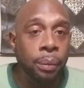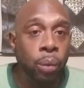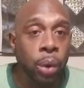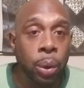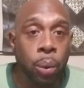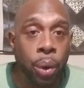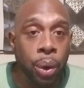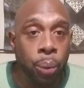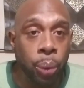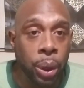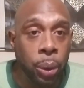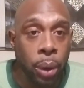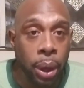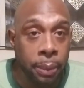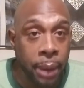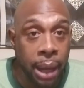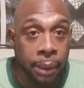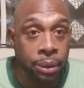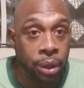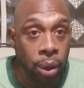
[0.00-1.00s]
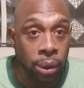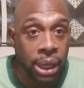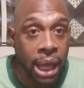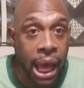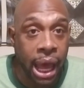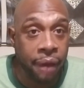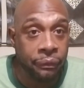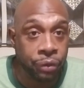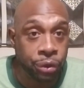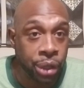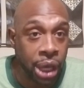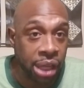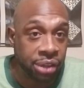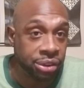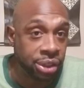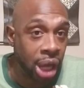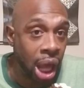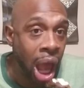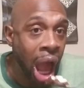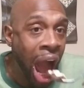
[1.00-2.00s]
we, were, we weren't able to go live for you guys
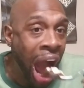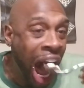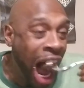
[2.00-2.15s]
today.